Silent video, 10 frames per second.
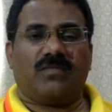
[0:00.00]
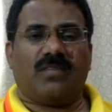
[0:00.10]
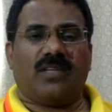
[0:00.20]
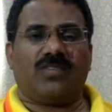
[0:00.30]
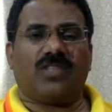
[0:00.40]

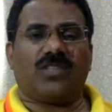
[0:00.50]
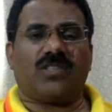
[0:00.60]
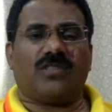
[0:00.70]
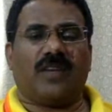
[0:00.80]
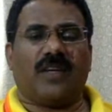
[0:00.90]
We are
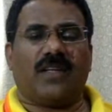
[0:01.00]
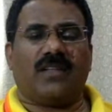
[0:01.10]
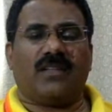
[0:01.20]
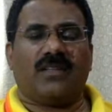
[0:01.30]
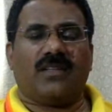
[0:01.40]
justified.
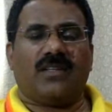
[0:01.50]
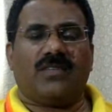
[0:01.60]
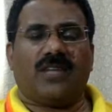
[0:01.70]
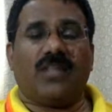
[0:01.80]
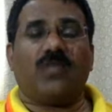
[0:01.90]

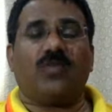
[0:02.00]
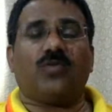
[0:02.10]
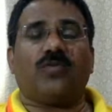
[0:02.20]
Thank you